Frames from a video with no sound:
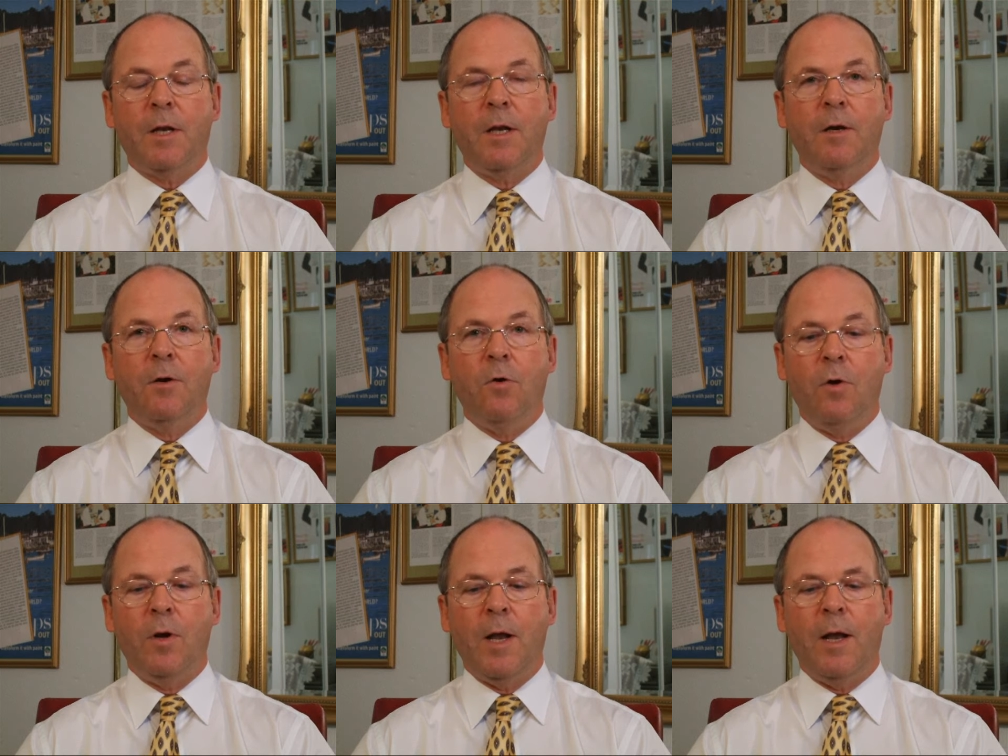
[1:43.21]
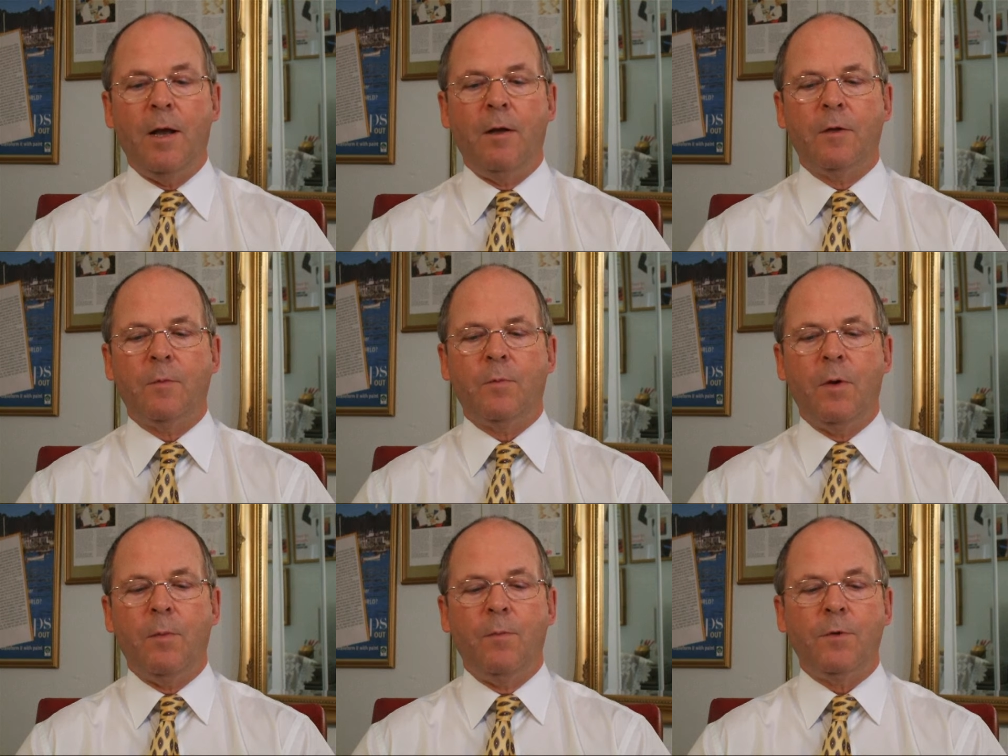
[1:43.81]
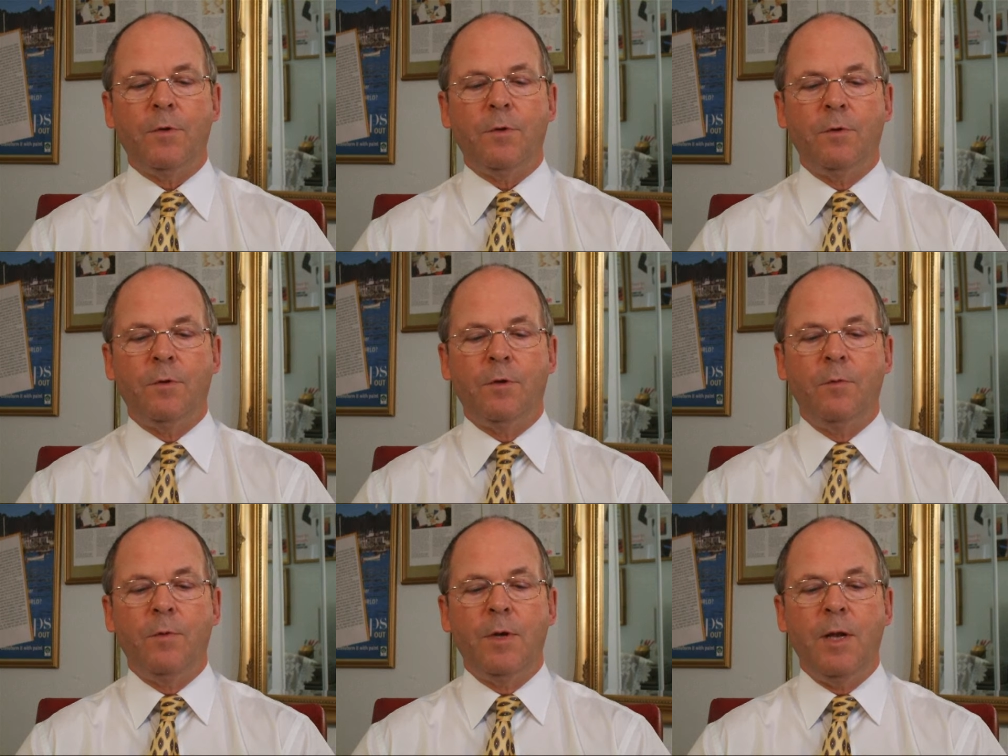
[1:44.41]
clear all our health problems or
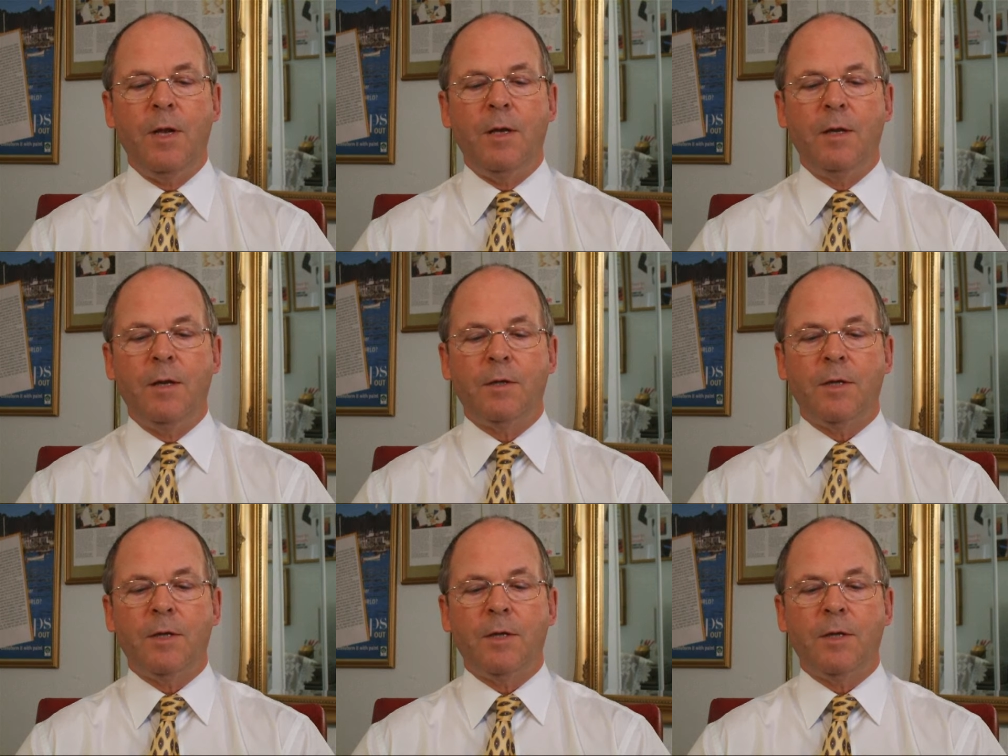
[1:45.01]
do we need